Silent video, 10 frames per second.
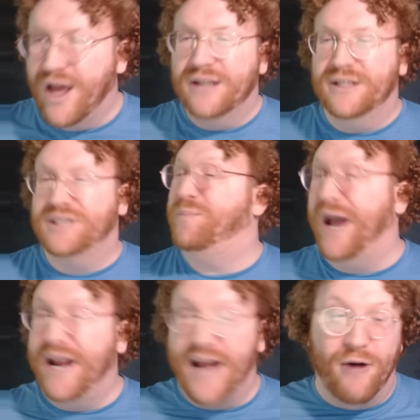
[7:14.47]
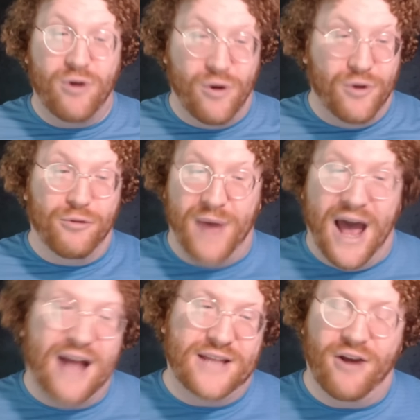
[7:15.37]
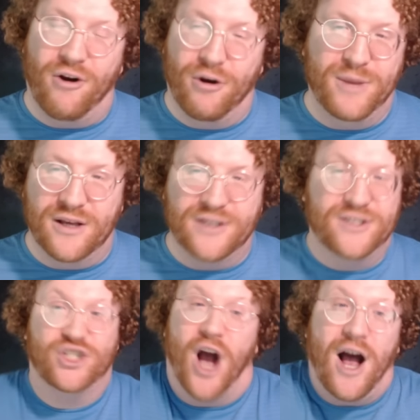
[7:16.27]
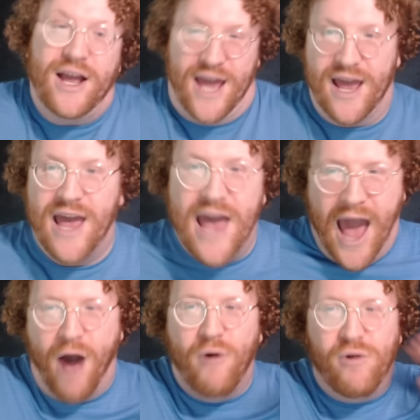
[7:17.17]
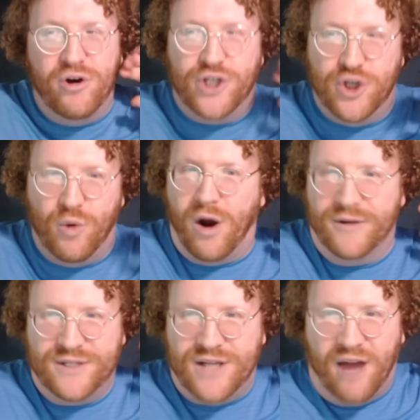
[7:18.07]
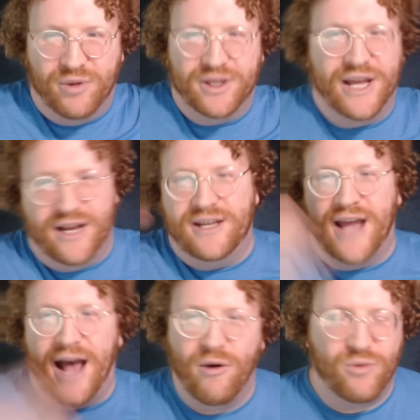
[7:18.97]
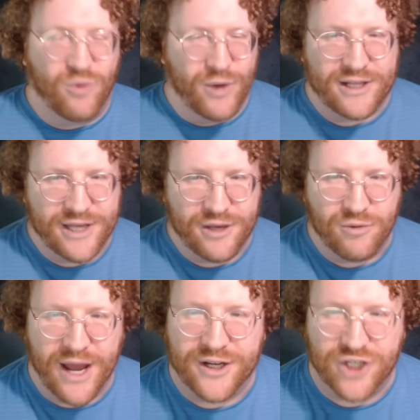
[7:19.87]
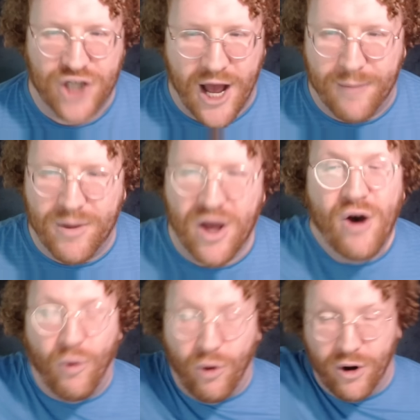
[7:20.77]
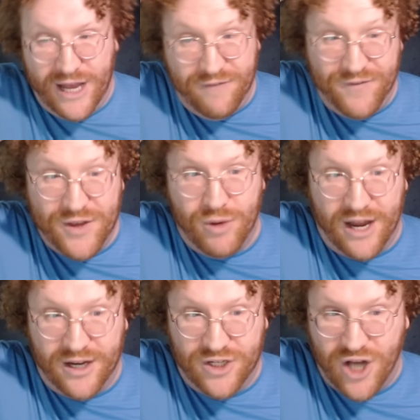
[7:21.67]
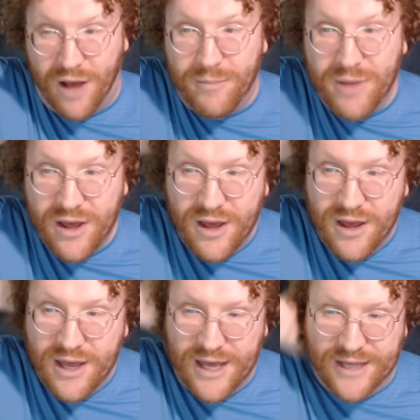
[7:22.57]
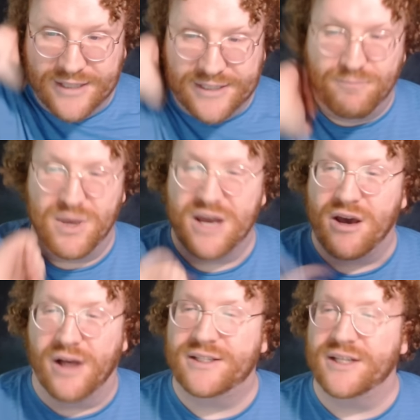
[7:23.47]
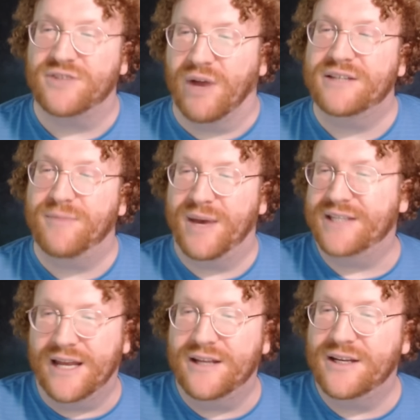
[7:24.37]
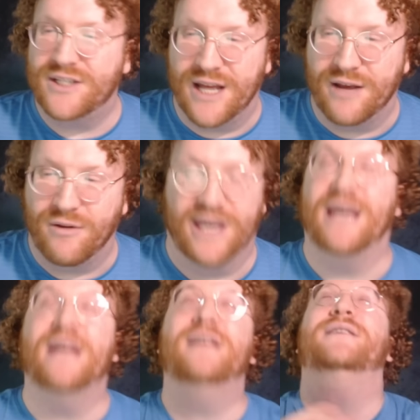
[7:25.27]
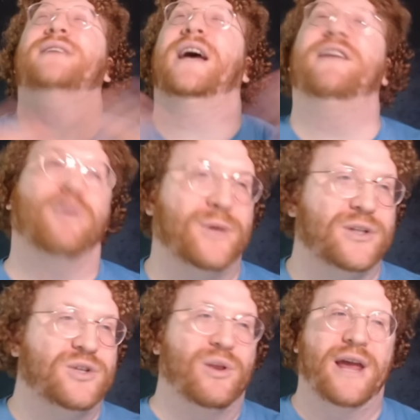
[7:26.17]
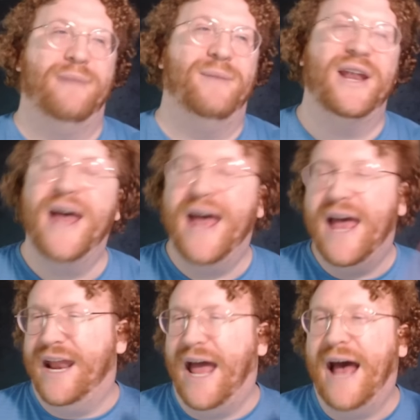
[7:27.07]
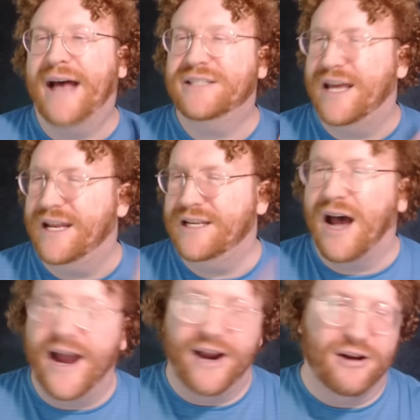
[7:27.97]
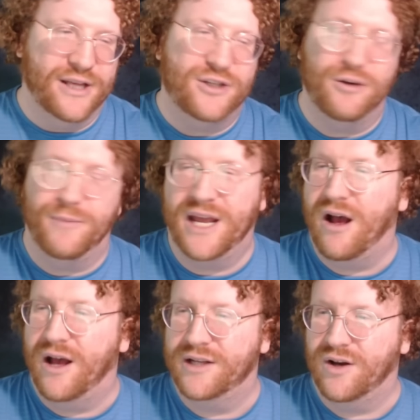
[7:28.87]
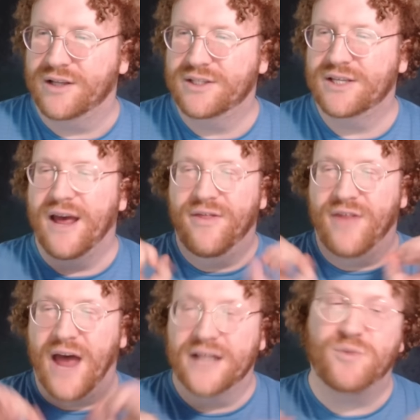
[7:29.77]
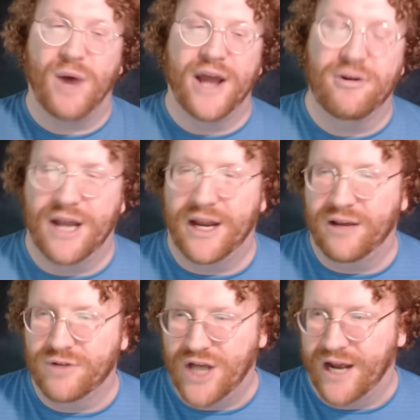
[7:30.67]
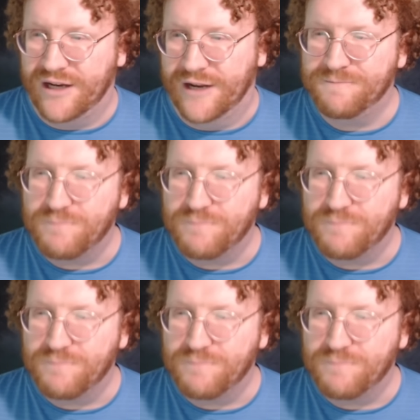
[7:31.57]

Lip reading: despite how good or bad they are, because shocking, how good you are is not related to how quickly you get a job, or if you get a job, is because this resume is indecipherable to a layman, and it has entirely too many hot dogs. That is why you're getting rejected.